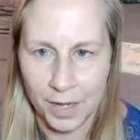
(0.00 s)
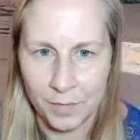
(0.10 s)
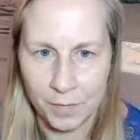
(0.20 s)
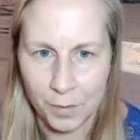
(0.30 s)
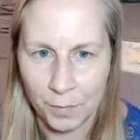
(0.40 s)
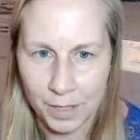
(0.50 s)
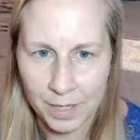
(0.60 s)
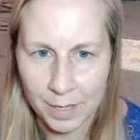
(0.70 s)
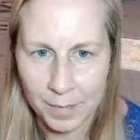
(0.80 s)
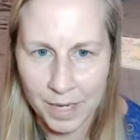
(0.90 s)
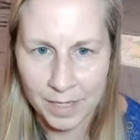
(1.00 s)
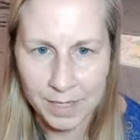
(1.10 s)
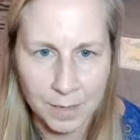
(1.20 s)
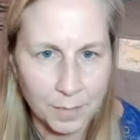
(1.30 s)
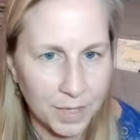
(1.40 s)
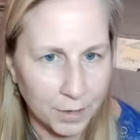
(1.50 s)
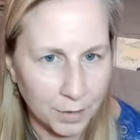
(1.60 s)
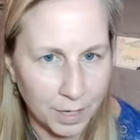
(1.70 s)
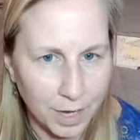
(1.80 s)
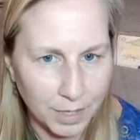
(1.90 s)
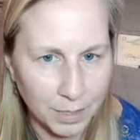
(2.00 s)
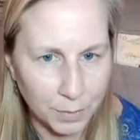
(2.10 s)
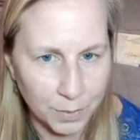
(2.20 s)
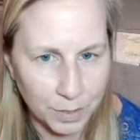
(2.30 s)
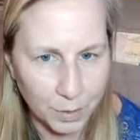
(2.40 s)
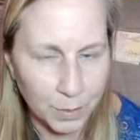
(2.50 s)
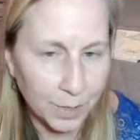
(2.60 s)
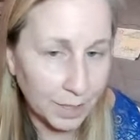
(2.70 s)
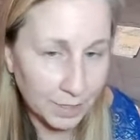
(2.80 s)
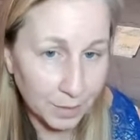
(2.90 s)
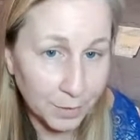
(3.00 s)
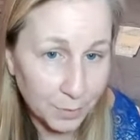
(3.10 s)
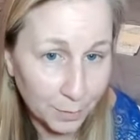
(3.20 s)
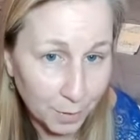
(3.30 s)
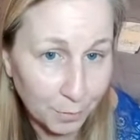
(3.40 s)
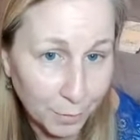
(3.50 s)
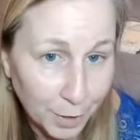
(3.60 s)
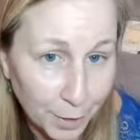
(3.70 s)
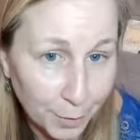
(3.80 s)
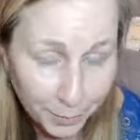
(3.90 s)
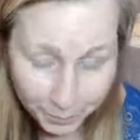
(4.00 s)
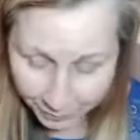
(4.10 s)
if it really means something or connects with you, it's also meant for you.